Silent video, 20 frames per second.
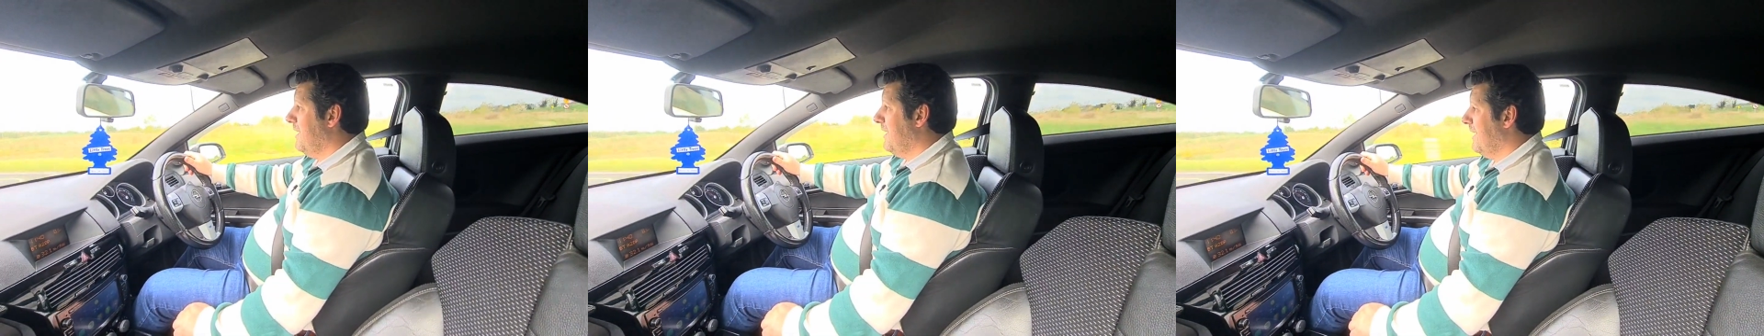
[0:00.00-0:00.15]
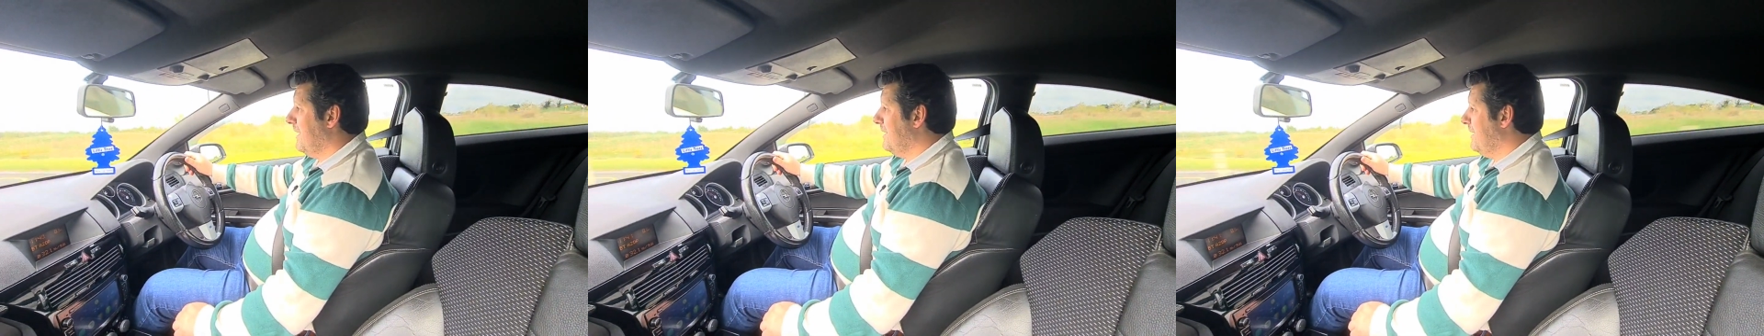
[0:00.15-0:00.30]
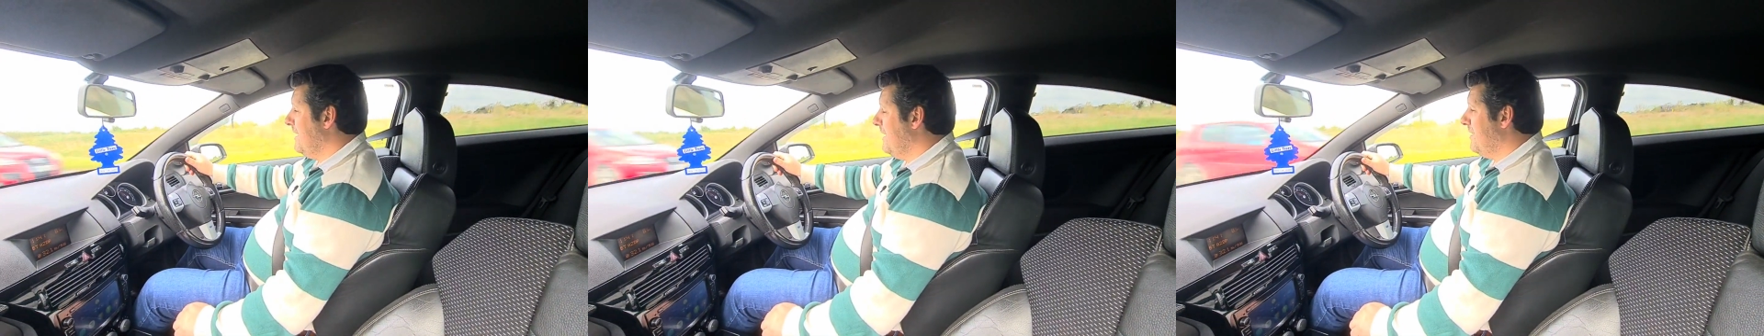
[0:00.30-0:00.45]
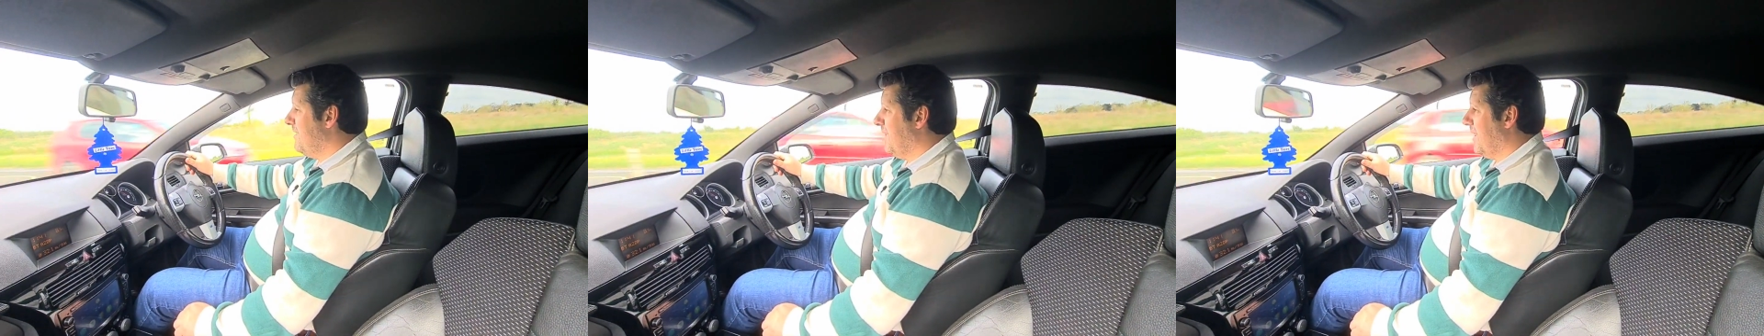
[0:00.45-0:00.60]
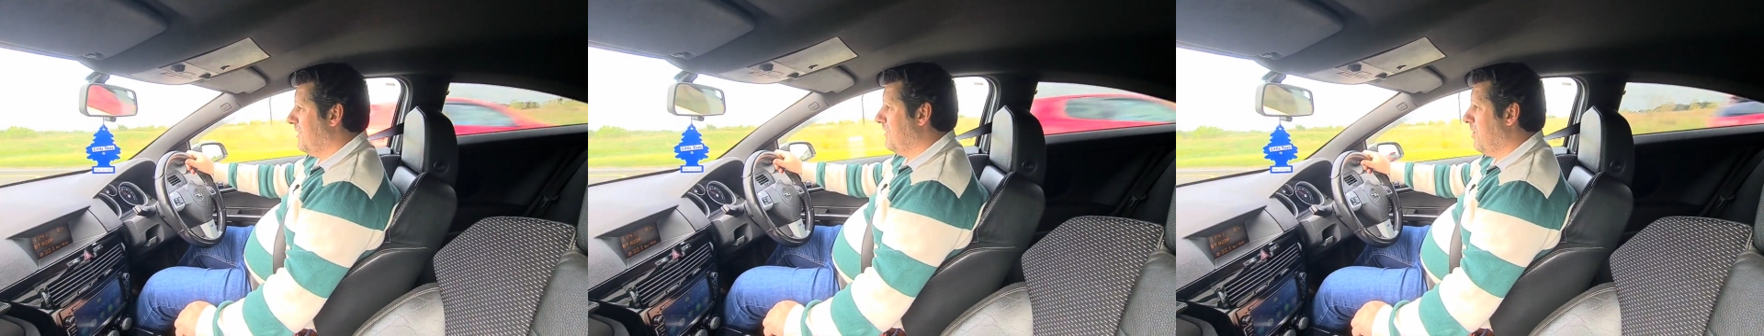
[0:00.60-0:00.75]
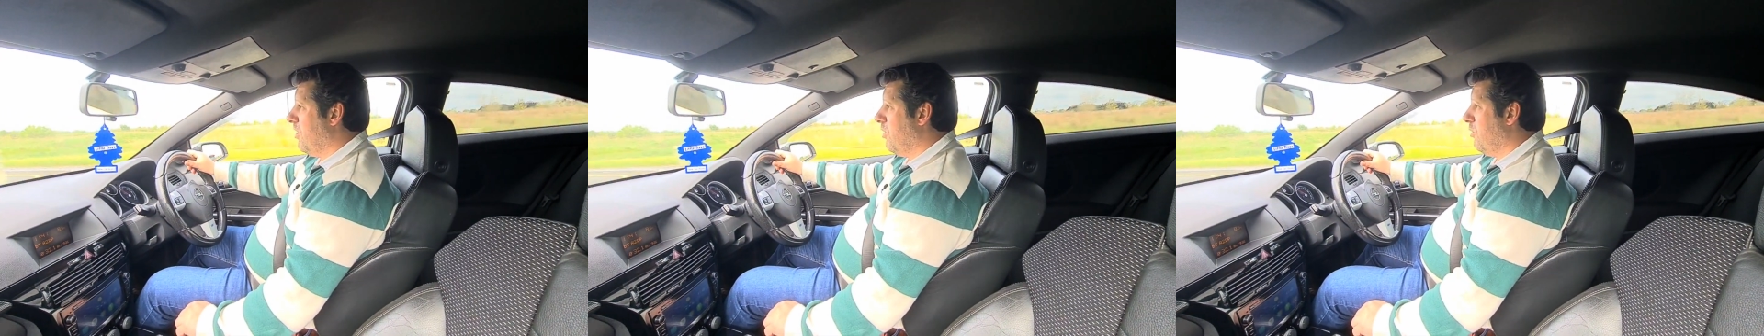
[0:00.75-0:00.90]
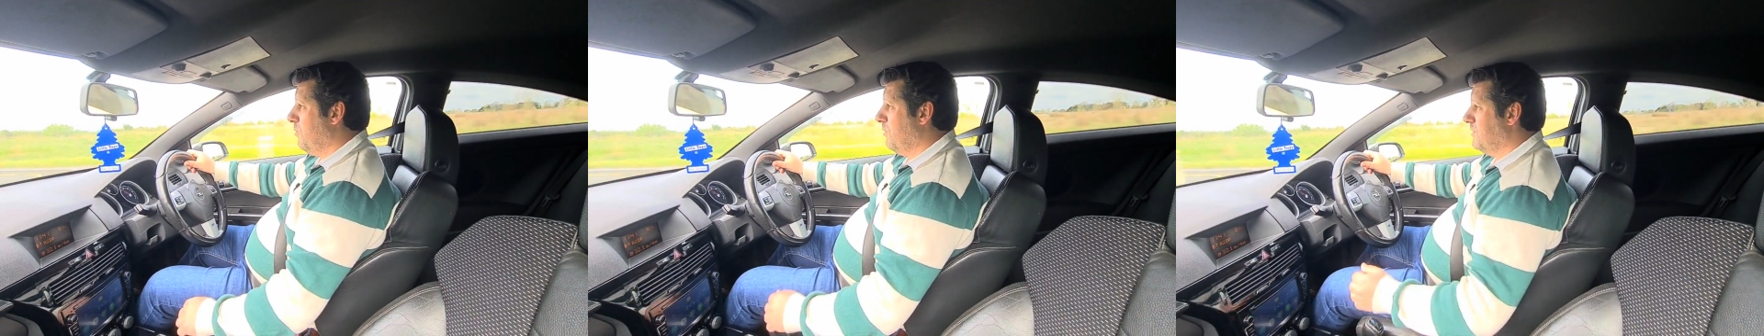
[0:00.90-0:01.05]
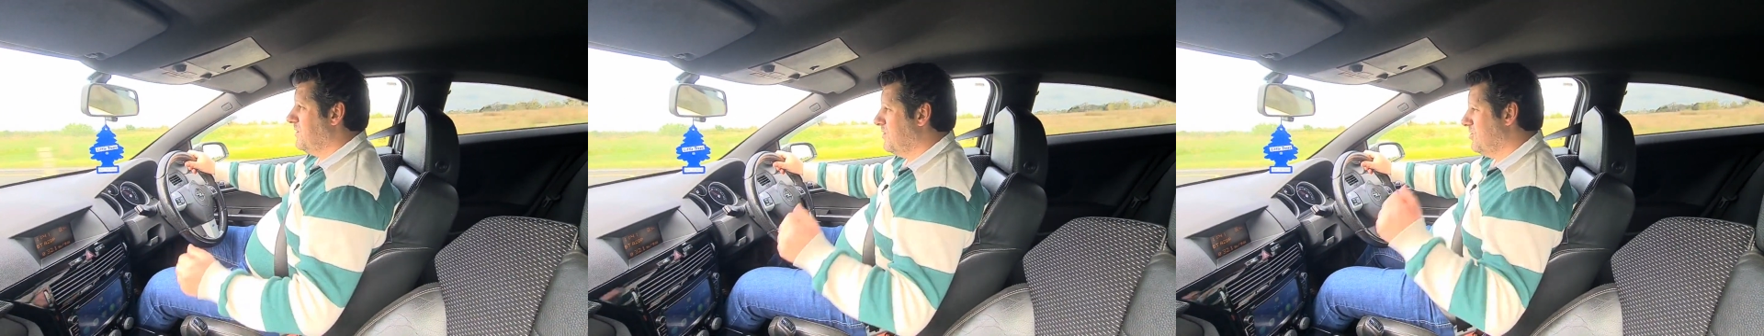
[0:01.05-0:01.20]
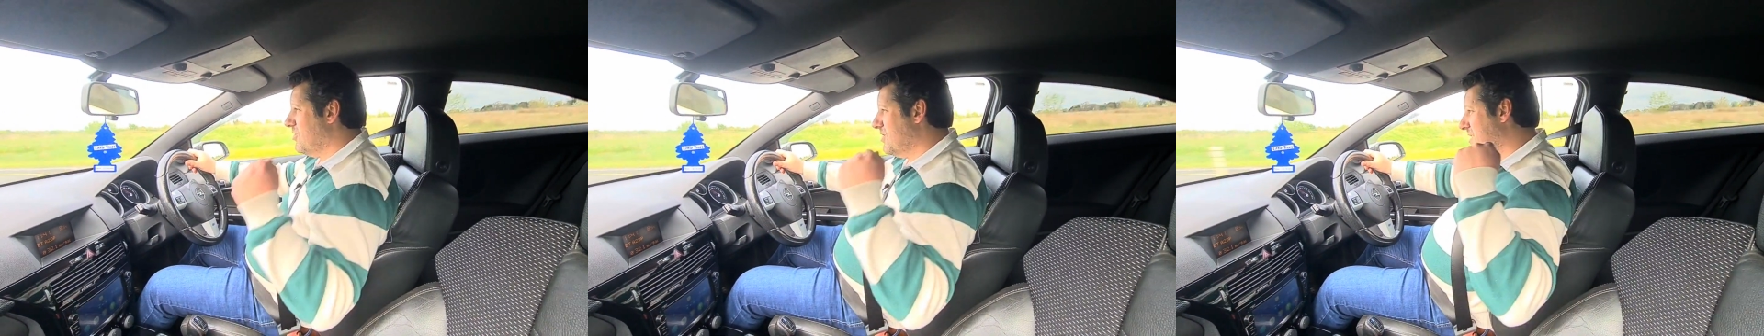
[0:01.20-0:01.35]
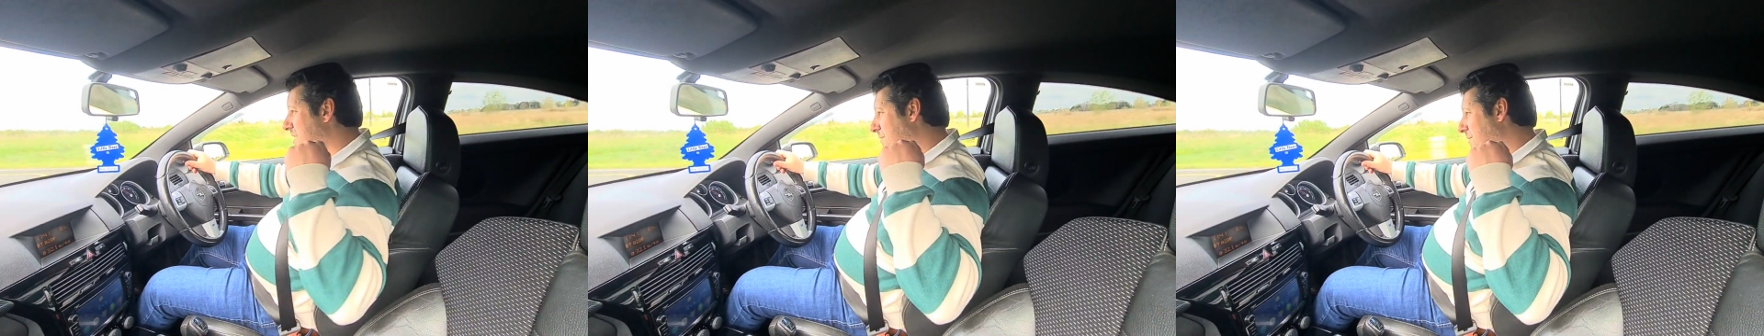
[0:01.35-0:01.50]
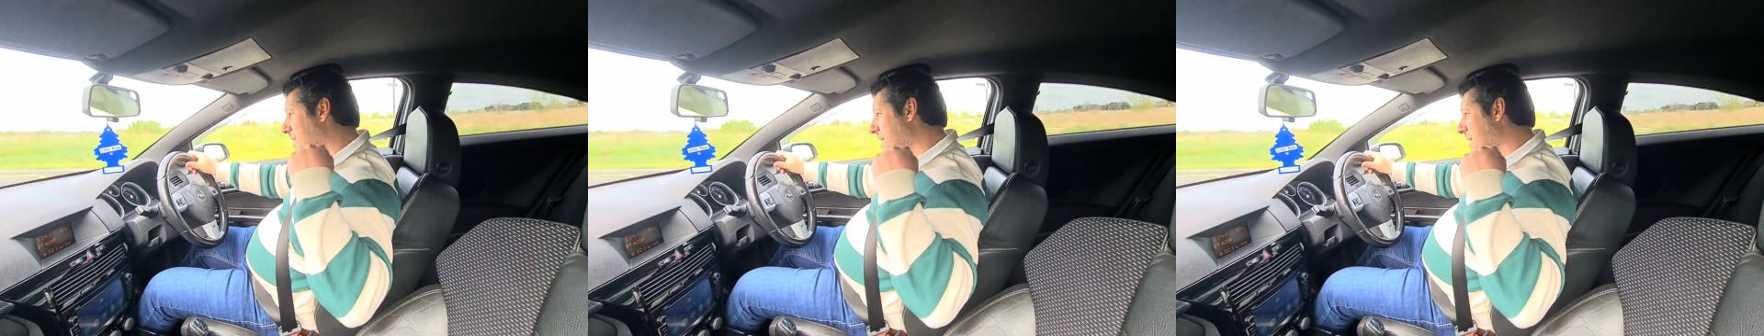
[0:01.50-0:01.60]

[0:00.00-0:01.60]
it needs that turbo to just give